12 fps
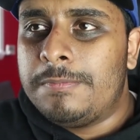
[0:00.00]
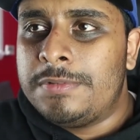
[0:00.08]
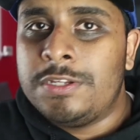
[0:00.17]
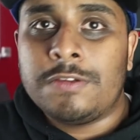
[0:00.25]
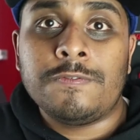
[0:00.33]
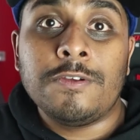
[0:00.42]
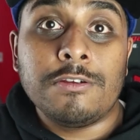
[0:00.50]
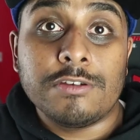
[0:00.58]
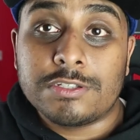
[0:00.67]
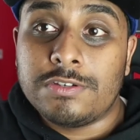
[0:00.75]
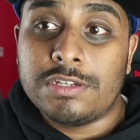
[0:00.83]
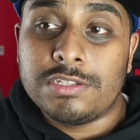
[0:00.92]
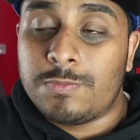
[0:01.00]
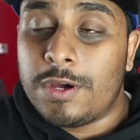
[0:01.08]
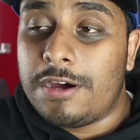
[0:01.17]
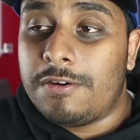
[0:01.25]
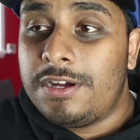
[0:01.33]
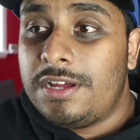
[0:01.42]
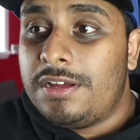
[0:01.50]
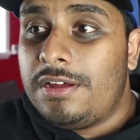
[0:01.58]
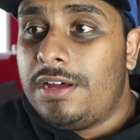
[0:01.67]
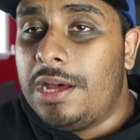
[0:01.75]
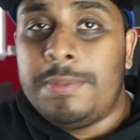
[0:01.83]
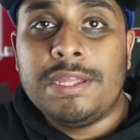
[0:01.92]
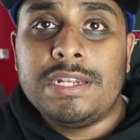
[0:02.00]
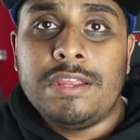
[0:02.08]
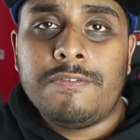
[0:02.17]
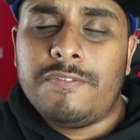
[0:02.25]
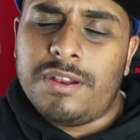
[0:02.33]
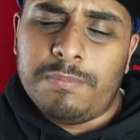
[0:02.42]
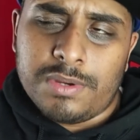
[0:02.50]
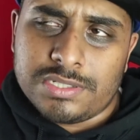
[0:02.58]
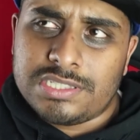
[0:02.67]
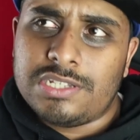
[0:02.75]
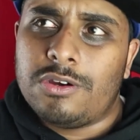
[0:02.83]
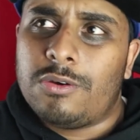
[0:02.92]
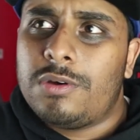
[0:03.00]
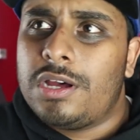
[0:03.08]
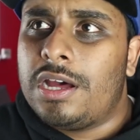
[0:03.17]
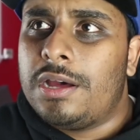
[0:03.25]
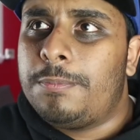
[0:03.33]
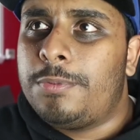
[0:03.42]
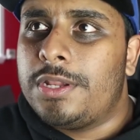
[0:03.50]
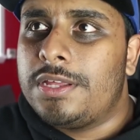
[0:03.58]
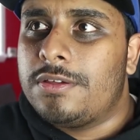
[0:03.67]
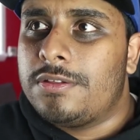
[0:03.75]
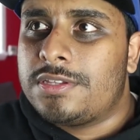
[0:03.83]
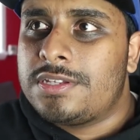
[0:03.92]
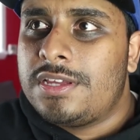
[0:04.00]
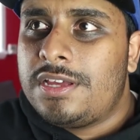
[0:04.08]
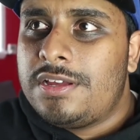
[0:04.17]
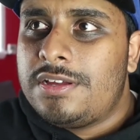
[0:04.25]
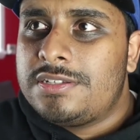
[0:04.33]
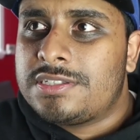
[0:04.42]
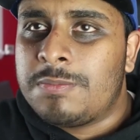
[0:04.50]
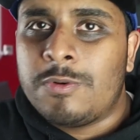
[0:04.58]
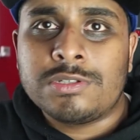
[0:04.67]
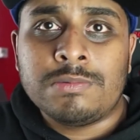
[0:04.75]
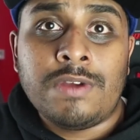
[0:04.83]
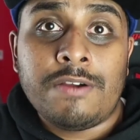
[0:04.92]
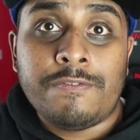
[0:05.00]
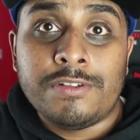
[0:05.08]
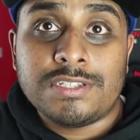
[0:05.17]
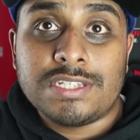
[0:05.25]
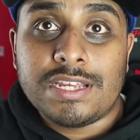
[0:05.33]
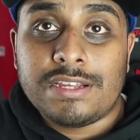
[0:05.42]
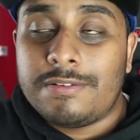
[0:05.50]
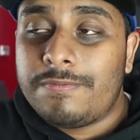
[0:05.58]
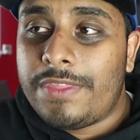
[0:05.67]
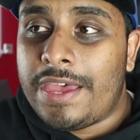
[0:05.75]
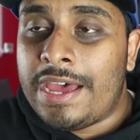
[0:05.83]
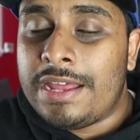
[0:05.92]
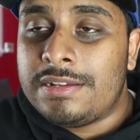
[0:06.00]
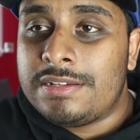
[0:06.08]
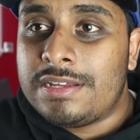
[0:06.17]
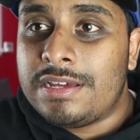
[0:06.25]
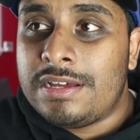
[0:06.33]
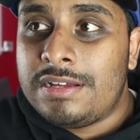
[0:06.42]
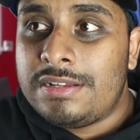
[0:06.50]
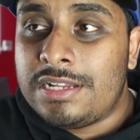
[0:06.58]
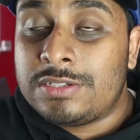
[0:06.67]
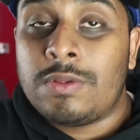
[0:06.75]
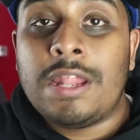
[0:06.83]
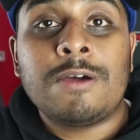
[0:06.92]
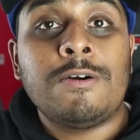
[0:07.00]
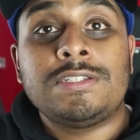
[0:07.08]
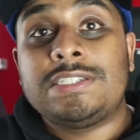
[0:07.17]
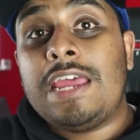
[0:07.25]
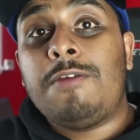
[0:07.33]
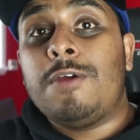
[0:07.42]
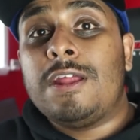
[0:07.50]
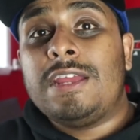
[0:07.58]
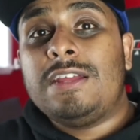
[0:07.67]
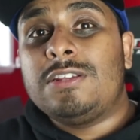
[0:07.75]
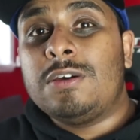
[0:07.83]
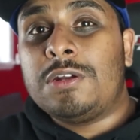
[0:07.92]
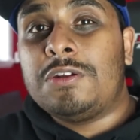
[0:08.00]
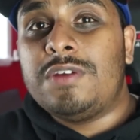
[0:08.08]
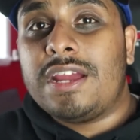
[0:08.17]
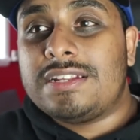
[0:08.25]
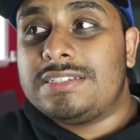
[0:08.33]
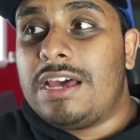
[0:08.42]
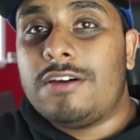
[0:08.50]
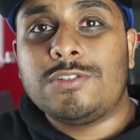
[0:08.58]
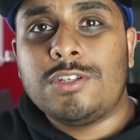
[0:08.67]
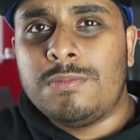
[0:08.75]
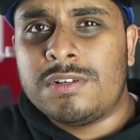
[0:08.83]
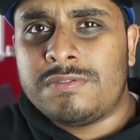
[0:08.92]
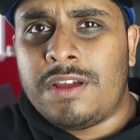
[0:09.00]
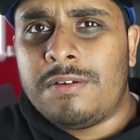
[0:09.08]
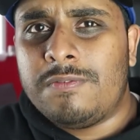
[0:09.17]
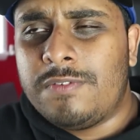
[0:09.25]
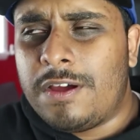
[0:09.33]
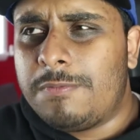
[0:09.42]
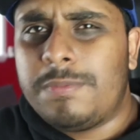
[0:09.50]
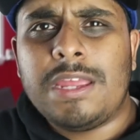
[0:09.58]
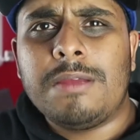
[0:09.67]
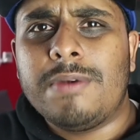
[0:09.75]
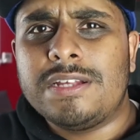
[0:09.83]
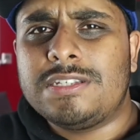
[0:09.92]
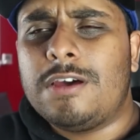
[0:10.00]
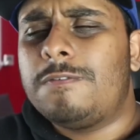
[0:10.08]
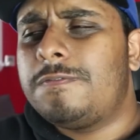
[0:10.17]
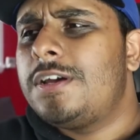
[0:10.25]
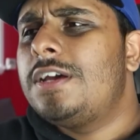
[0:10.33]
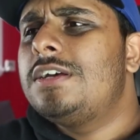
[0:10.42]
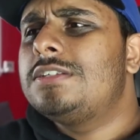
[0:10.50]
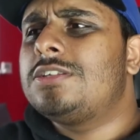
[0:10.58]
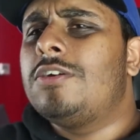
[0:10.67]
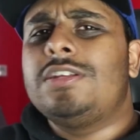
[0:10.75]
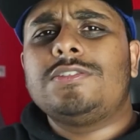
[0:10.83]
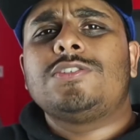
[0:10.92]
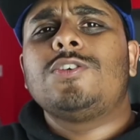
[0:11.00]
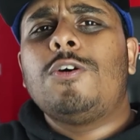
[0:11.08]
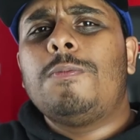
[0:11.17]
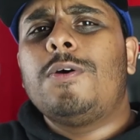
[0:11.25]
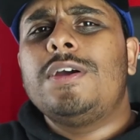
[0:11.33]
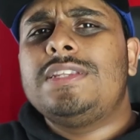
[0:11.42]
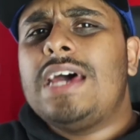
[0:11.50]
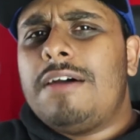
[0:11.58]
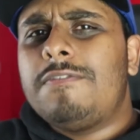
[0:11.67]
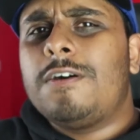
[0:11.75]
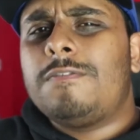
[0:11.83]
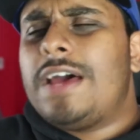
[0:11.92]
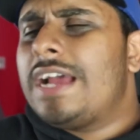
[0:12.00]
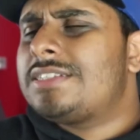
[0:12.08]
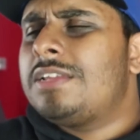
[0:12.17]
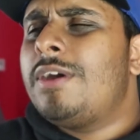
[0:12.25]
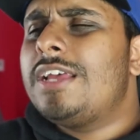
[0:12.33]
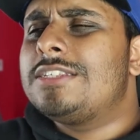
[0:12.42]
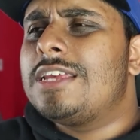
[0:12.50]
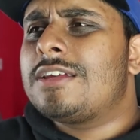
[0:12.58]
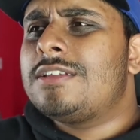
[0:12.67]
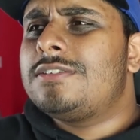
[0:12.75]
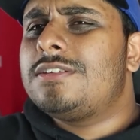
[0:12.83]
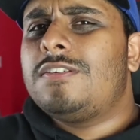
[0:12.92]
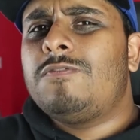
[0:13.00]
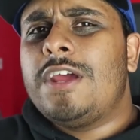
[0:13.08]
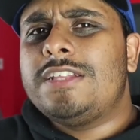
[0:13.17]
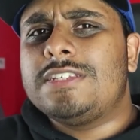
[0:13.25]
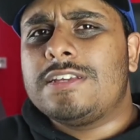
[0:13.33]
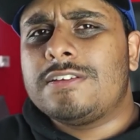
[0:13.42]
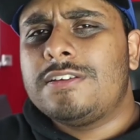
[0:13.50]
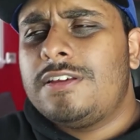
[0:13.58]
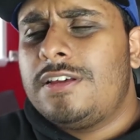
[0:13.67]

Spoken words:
Nick Fury was good as well. A bit different, but still pretty good. Some awesome referencing, and that's all I got to say, really. Don't want to drag this out too much without repeating myself. So this is your boy Davidoff. Actually, wait a second. Rating.